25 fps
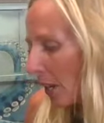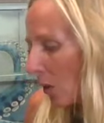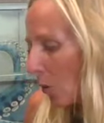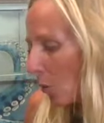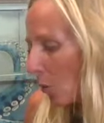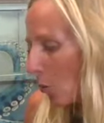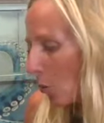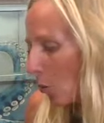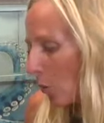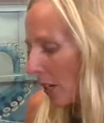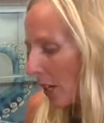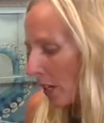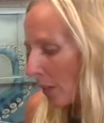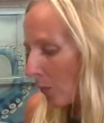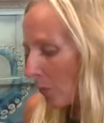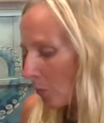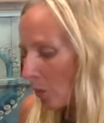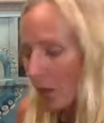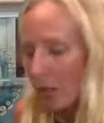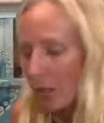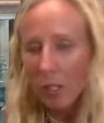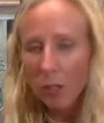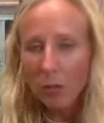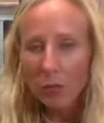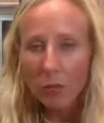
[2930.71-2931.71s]
When I'm
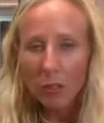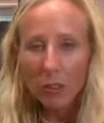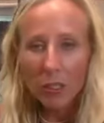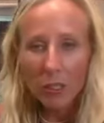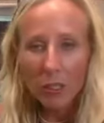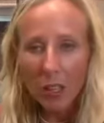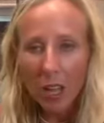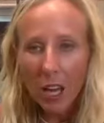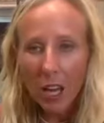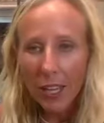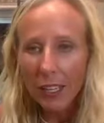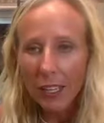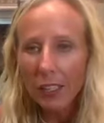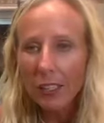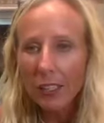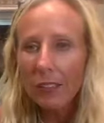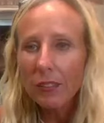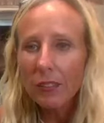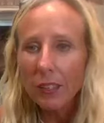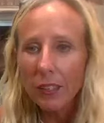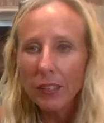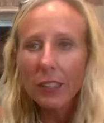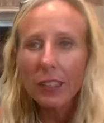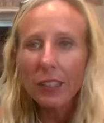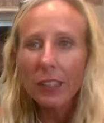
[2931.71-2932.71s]
working with a client,
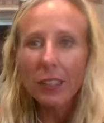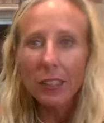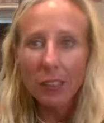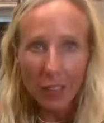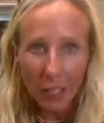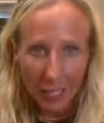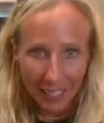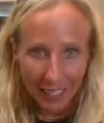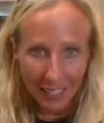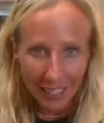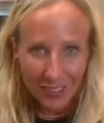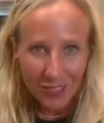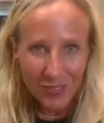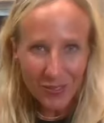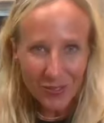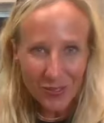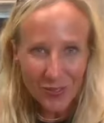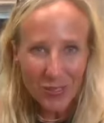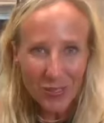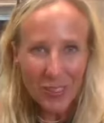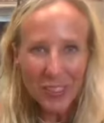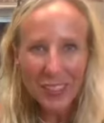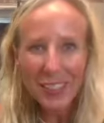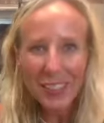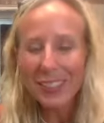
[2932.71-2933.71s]
like Elaine
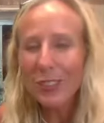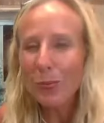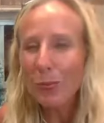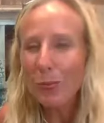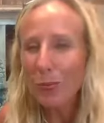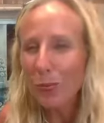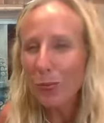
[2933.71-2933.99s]
is